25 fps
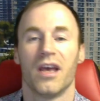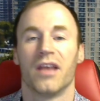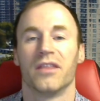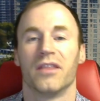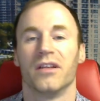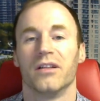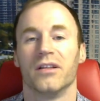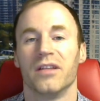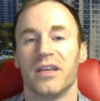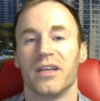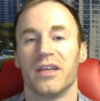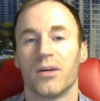
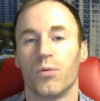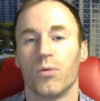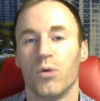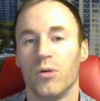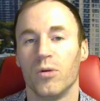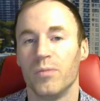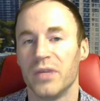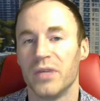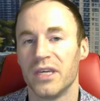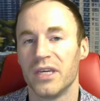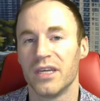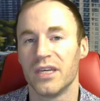The link
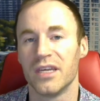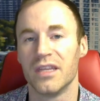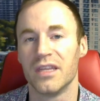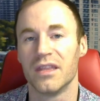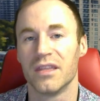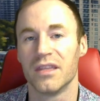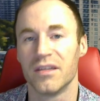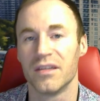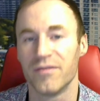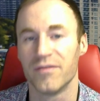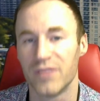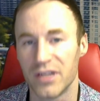will be
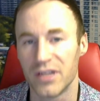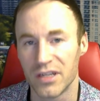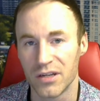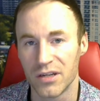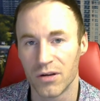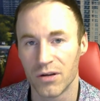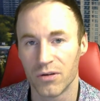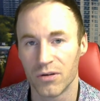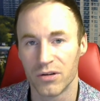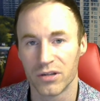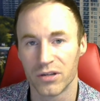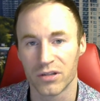in the
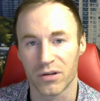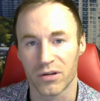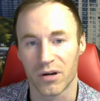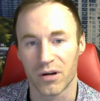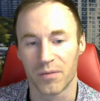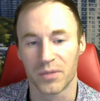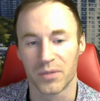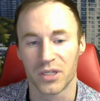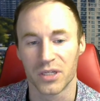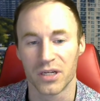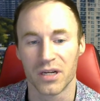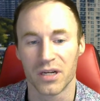video
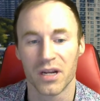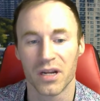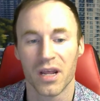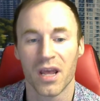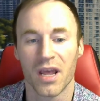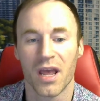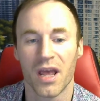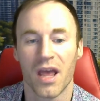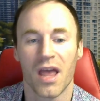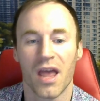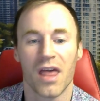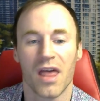description.
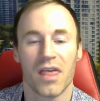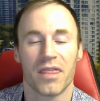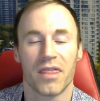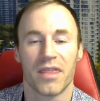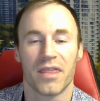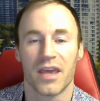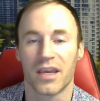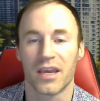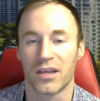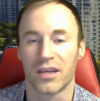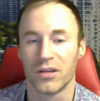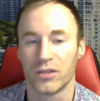
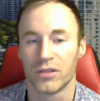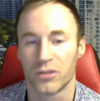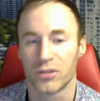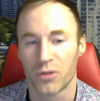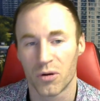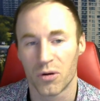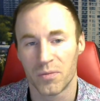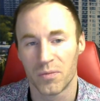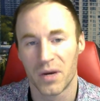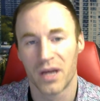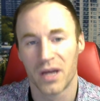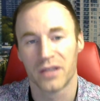Thank you
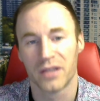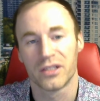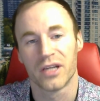so much,